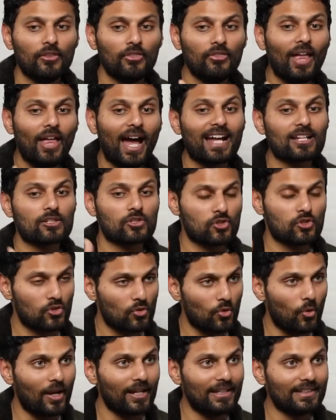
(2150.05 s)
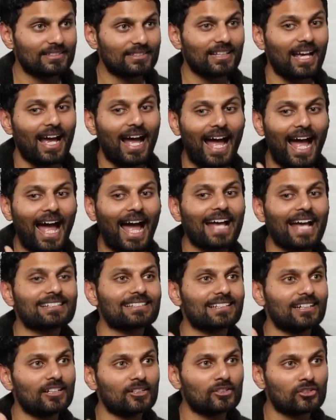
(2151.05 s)
that choice
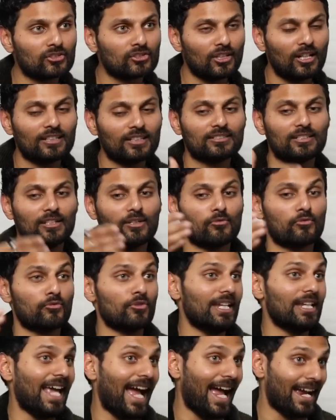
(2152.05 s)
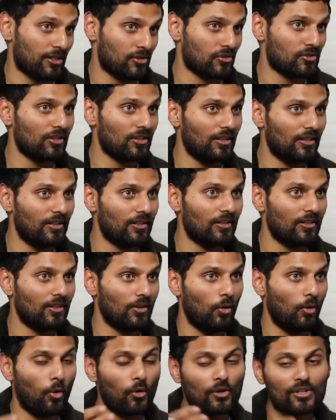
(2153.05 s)
has a certain
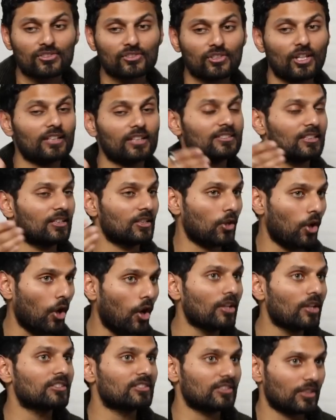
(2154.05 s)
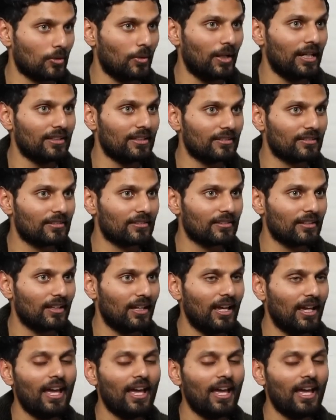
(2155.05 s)
reaction or a certain consequence.